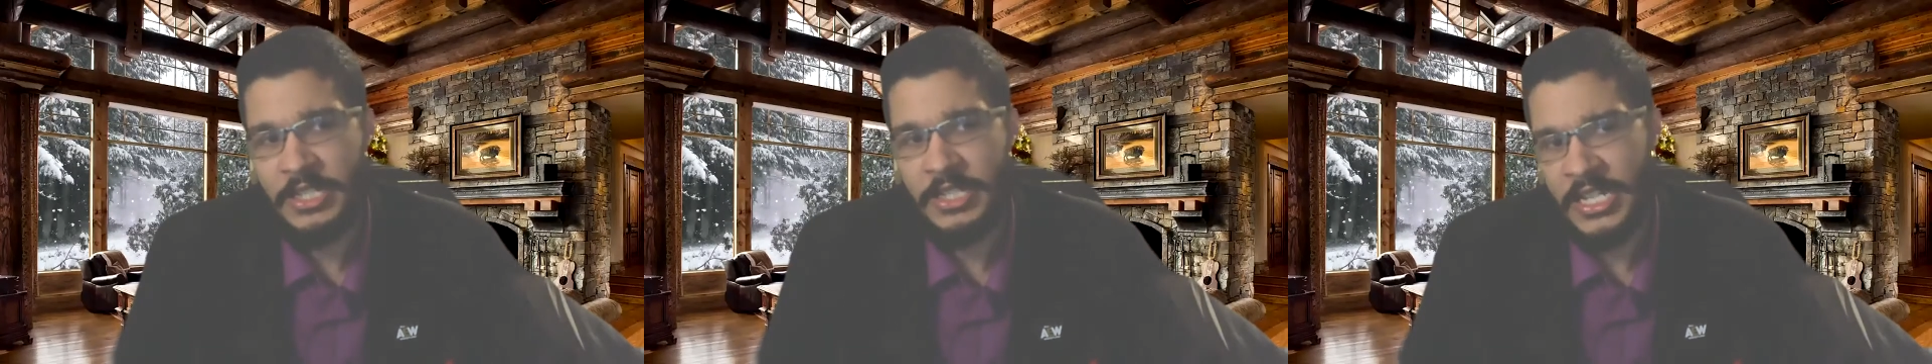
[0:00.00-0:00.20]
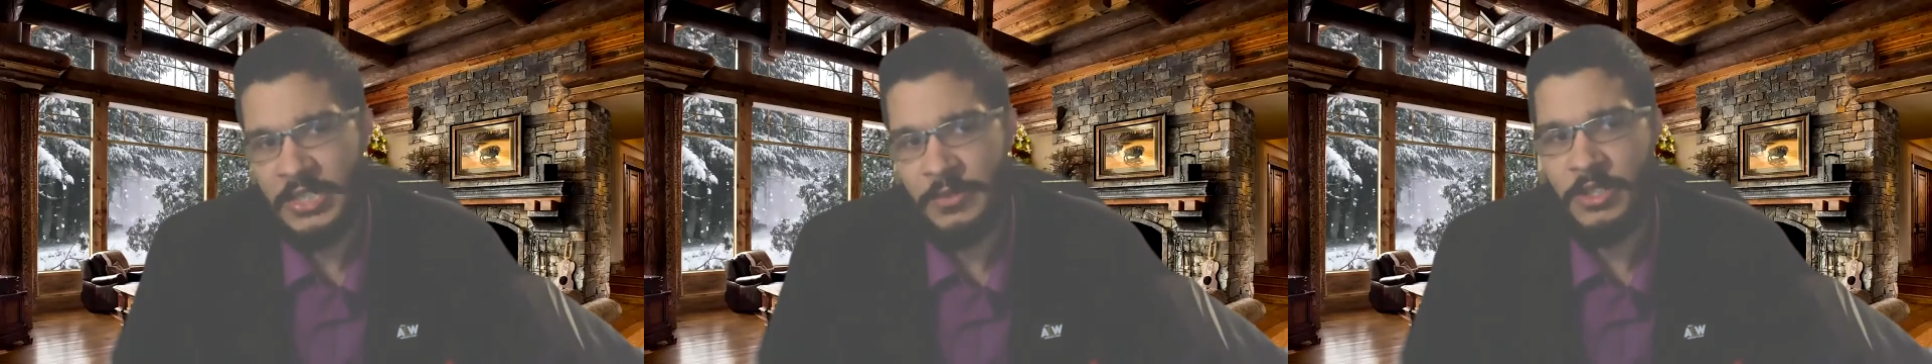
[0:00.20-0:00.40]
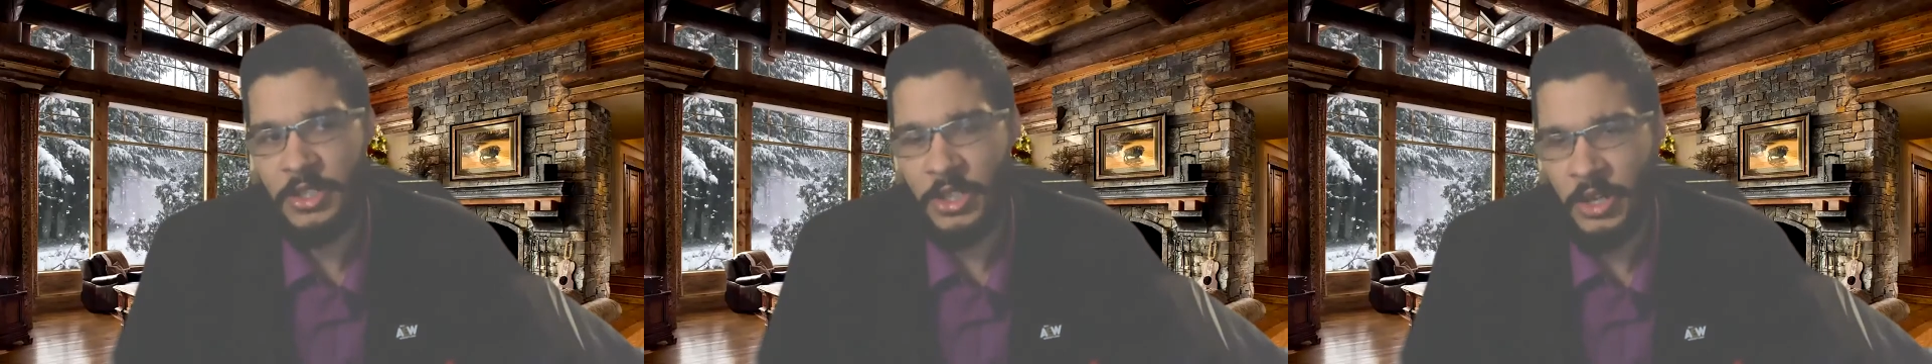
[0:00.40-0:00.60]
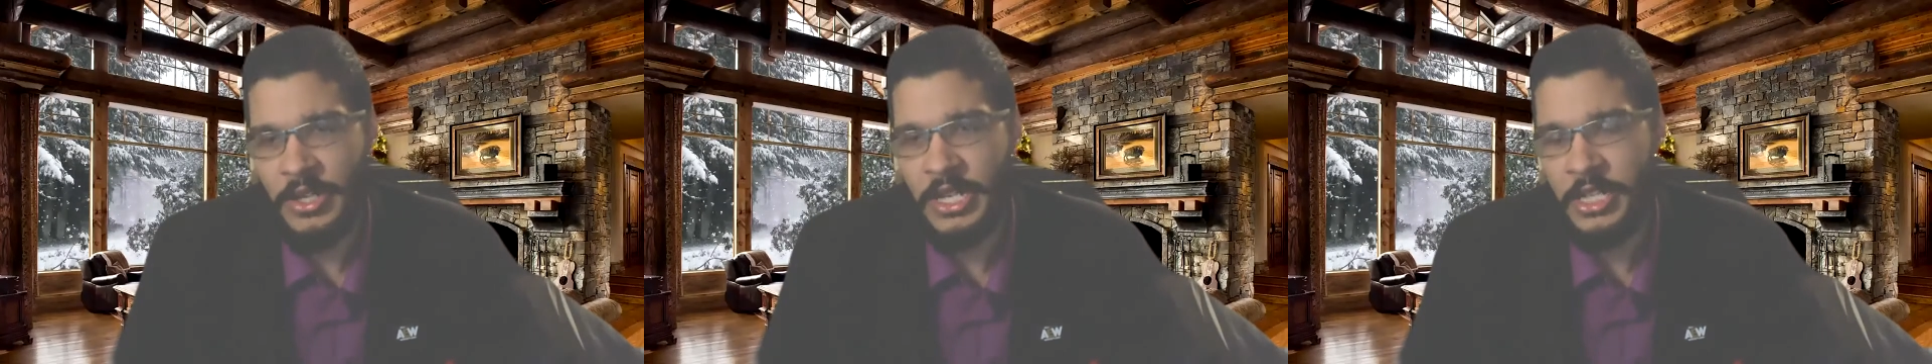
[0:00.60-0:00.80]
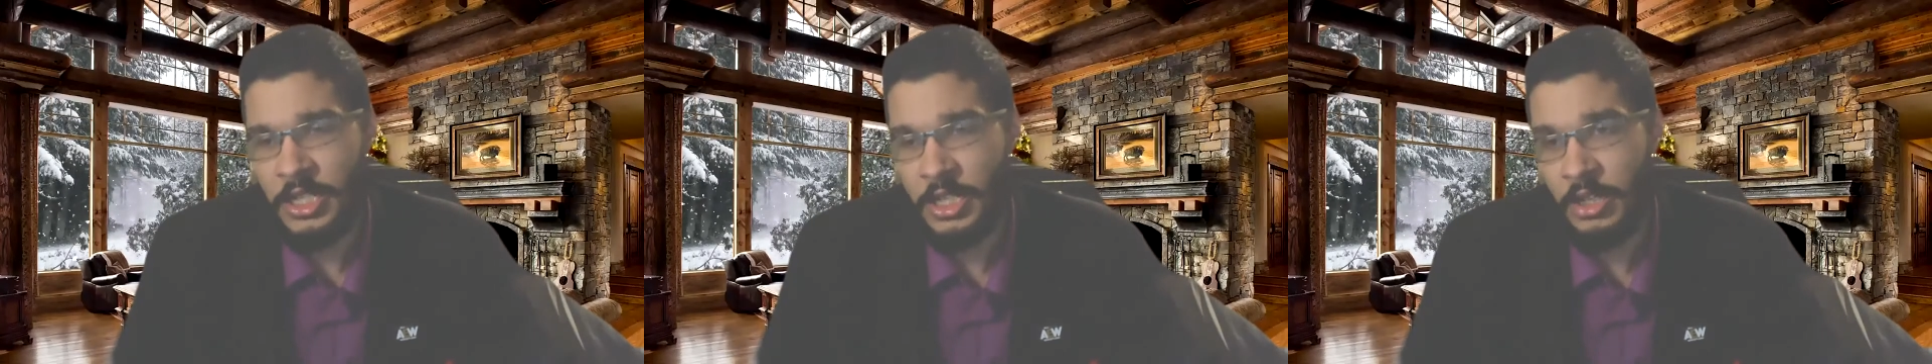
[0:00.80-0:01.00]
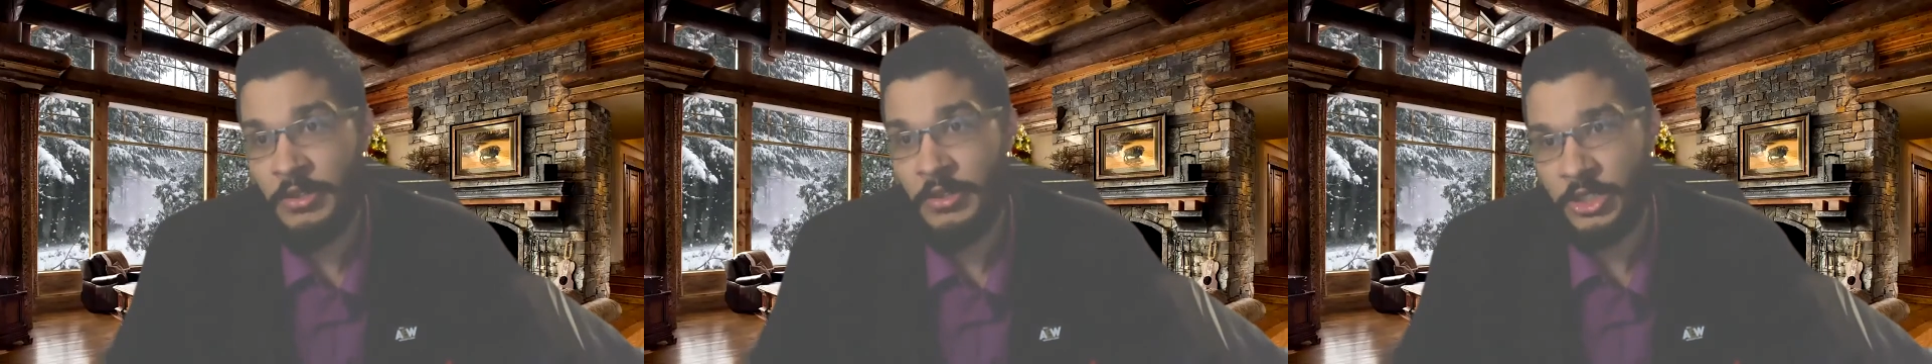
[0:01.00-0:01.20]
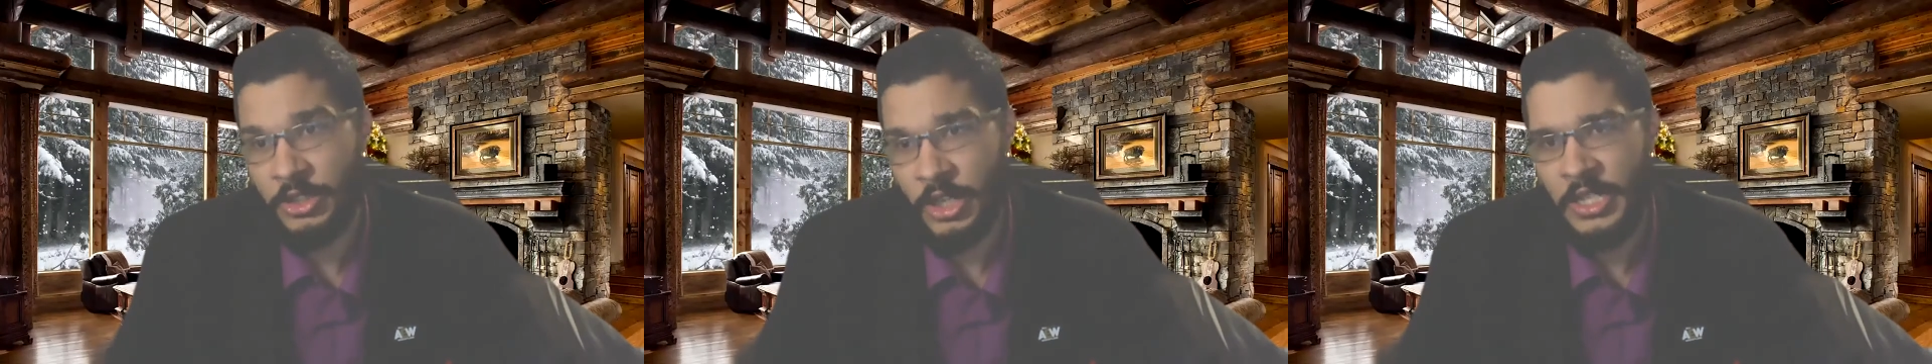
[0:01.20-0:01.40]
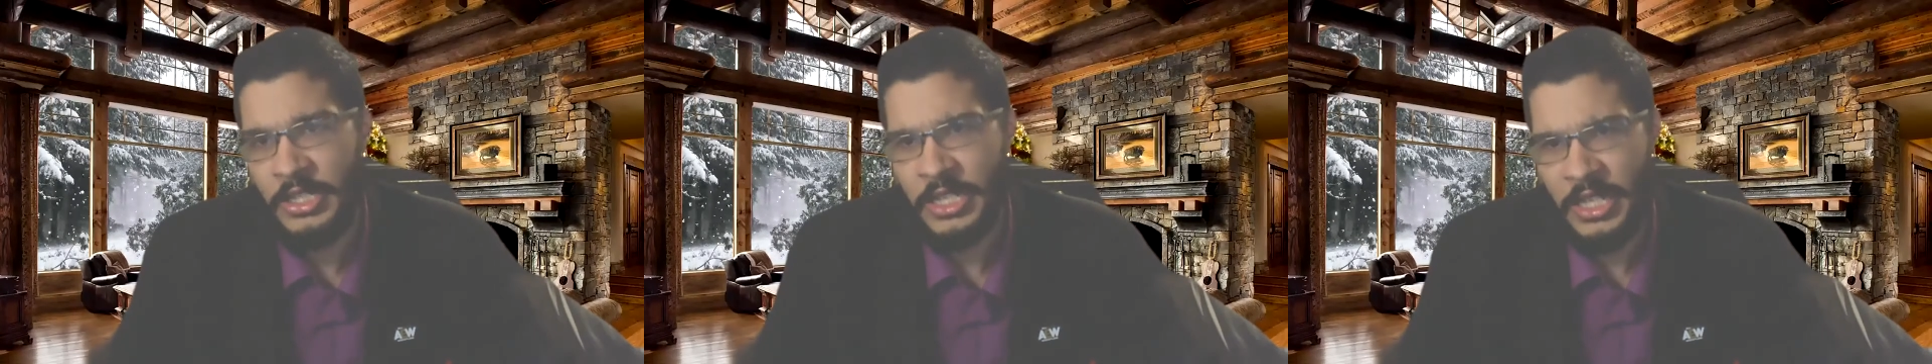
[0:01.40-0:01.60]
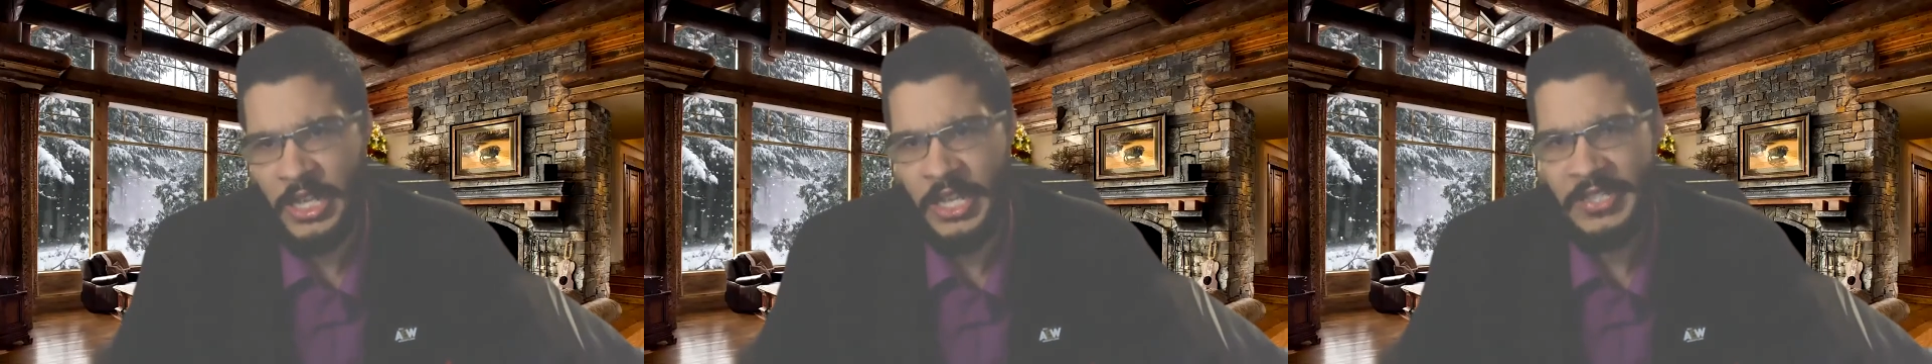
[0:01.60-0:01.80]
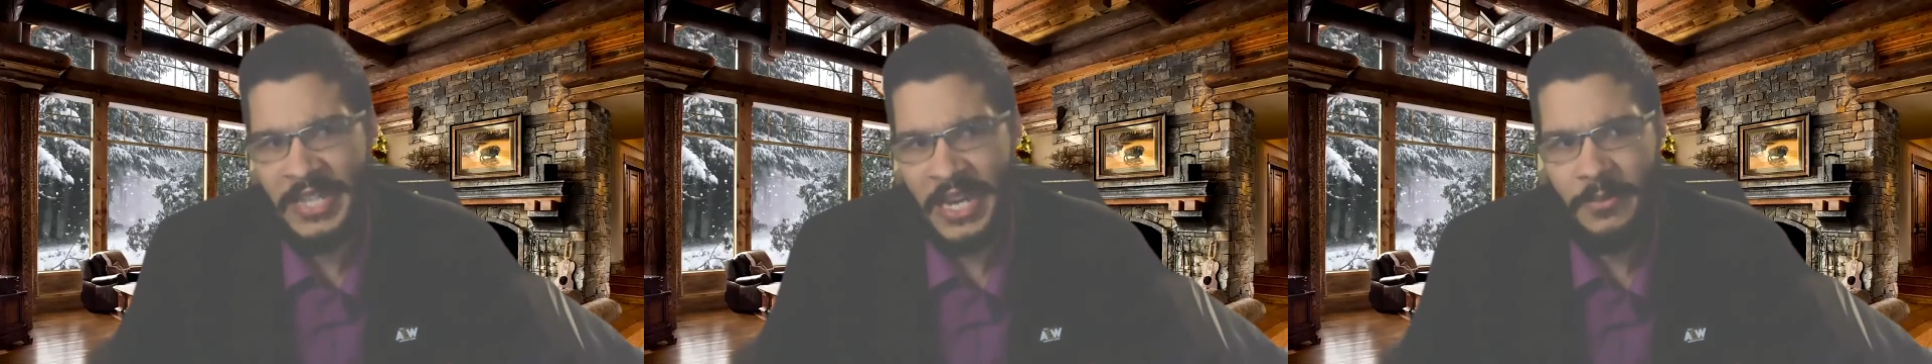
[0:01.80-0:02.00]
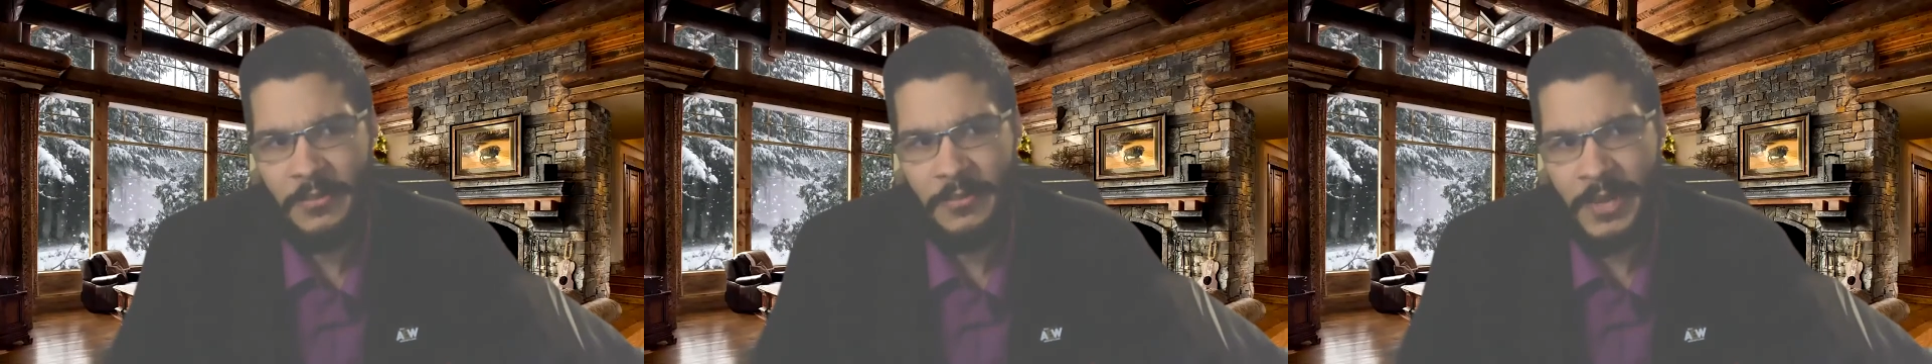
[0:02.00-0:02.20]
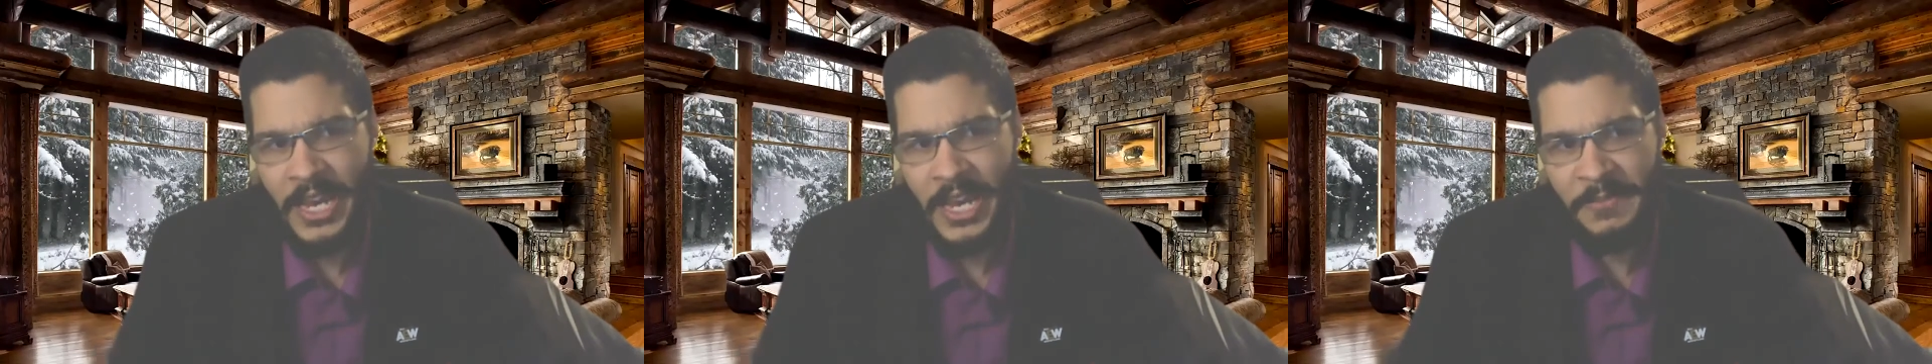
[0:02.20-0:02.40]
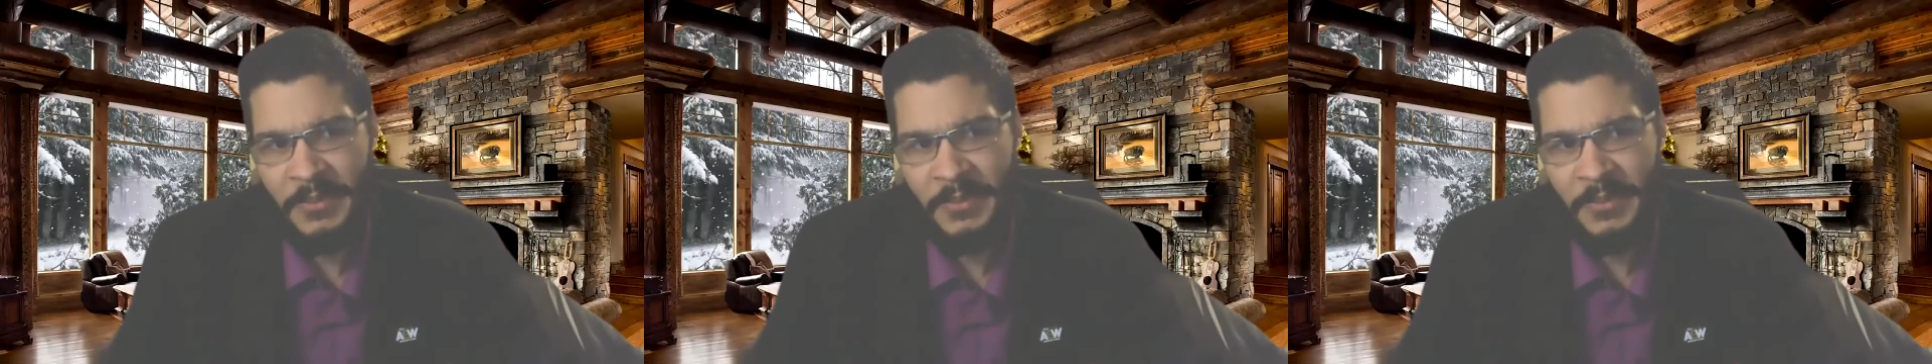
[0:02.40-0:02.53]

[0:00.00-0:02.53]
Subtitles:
Yes, it was NoDQ, it was Joey Janela's type of match,